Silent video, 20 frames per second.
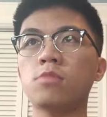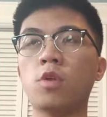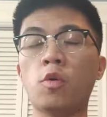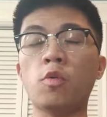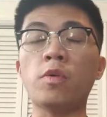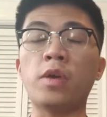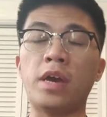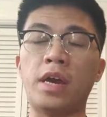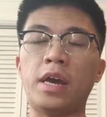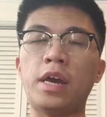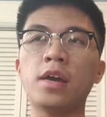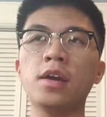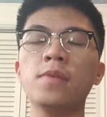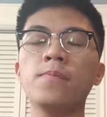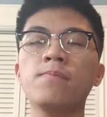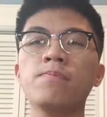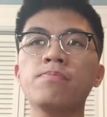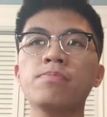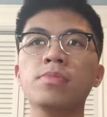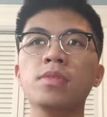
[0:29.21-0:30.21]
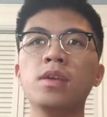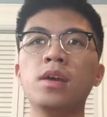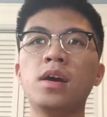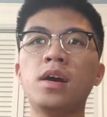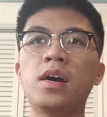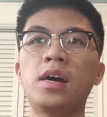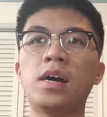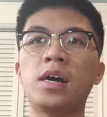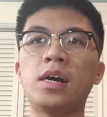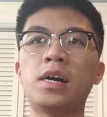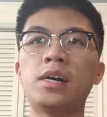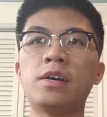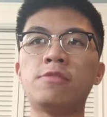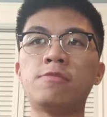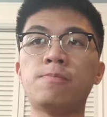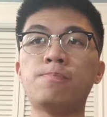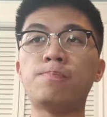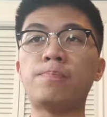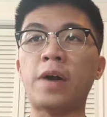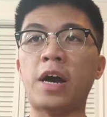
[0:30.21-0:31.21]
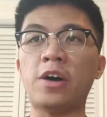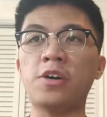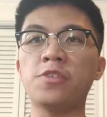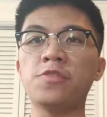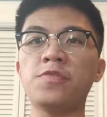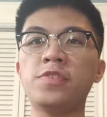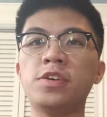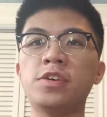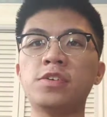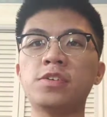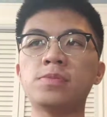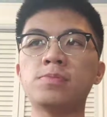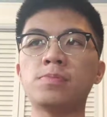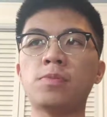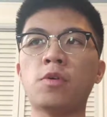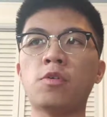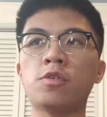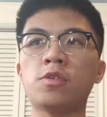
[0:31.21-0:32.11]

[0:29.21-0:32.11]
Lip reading: okay. More Battlefield